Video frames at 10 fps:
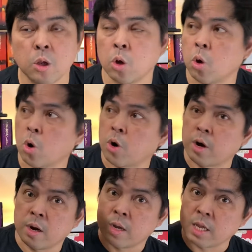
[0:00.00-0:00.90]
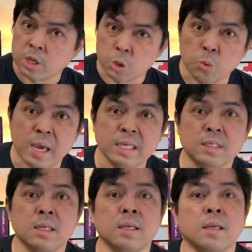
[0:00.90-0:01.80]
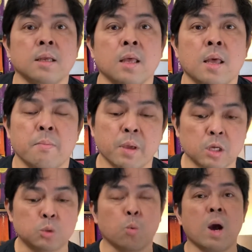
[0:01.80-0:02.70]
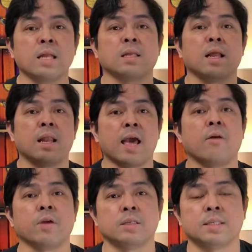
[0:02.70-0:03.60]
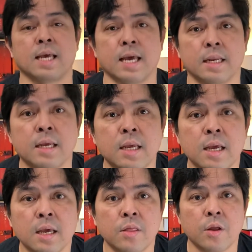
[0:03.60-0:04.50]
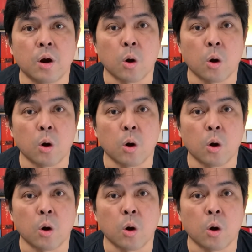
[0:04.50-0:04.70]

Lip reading: or in US? Because what Larry said, they are